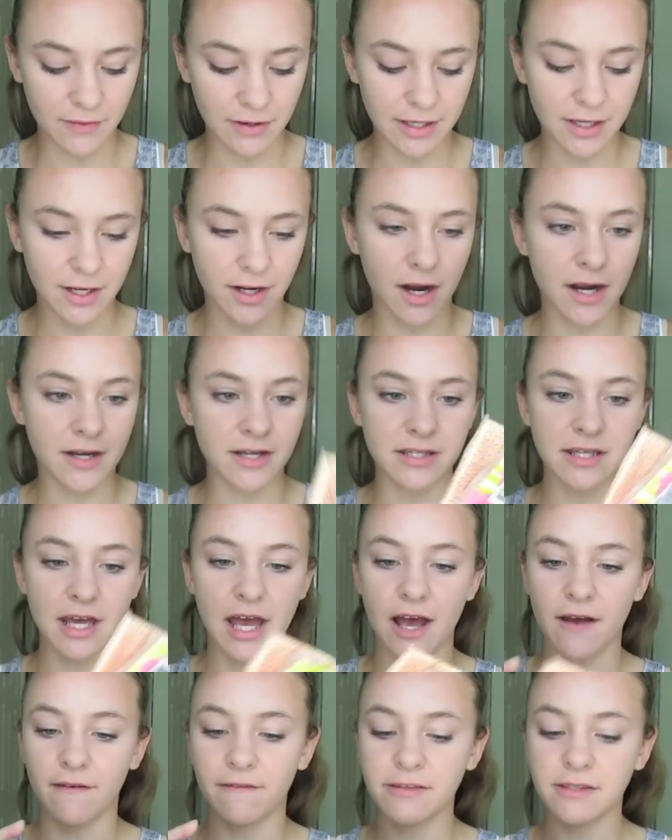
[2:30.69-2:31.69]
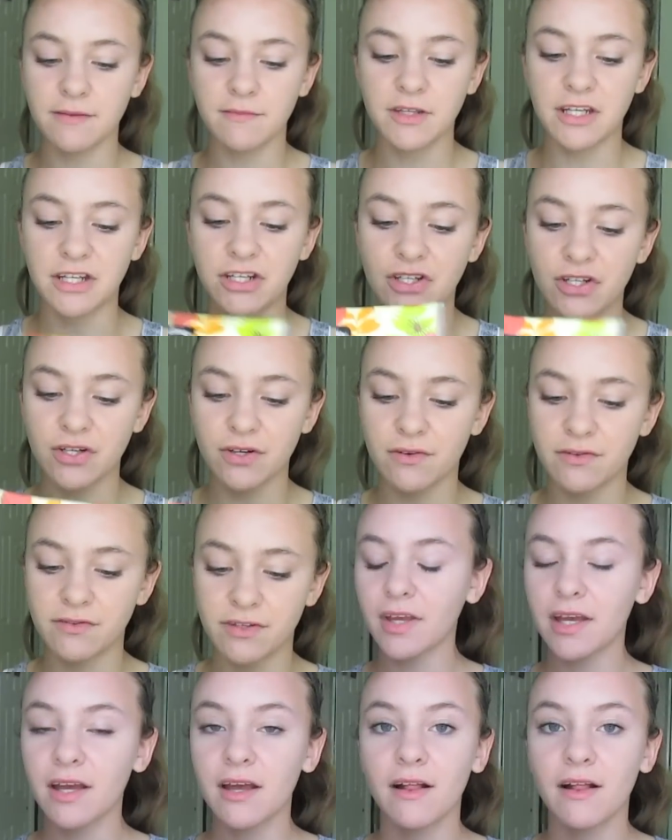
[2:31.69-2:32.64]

right here, I just have some tissues.